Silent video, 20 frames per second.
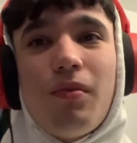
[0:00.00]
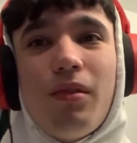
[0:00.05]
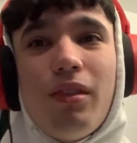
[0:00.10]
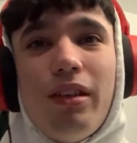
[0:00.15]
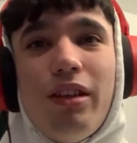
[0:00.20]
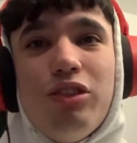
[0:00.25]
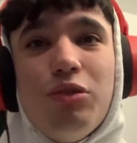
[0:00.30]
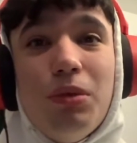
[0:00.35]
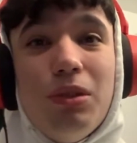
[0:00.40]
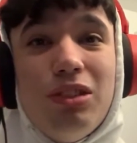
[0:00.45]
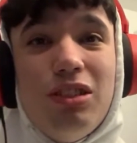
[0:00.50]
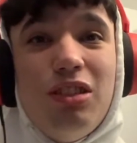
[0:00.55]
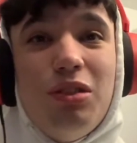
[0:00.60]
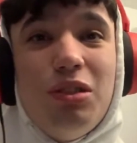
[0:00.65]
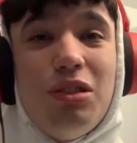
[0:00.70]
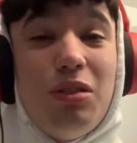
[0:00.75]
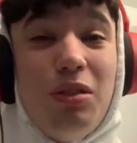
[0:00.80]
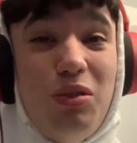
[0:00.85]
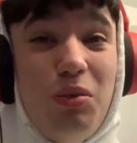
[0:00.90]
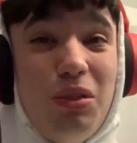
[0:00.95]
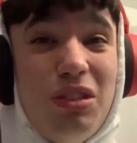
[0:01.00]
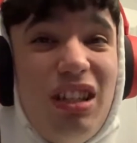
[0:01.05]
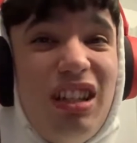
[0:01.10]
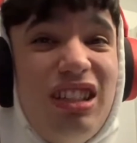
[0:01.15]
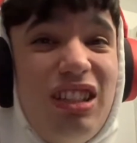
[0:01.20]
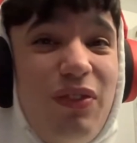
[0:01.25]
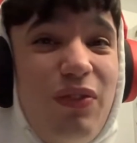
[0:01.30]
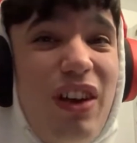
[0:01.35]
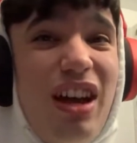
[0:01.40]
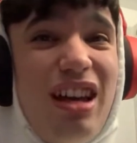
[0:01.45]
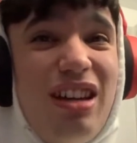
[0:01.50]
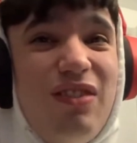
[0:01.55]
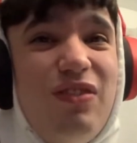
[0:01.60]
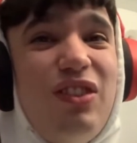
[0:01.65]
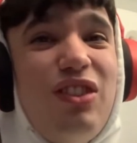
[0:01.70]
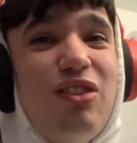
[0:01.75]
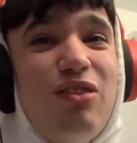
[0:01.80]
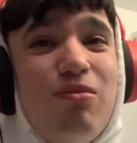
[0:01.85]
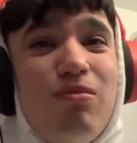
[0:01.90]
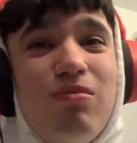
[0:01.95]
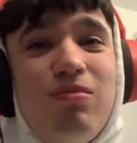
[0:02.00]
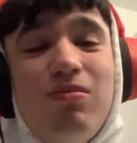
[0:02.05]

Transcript: It's almost like it's a fan film.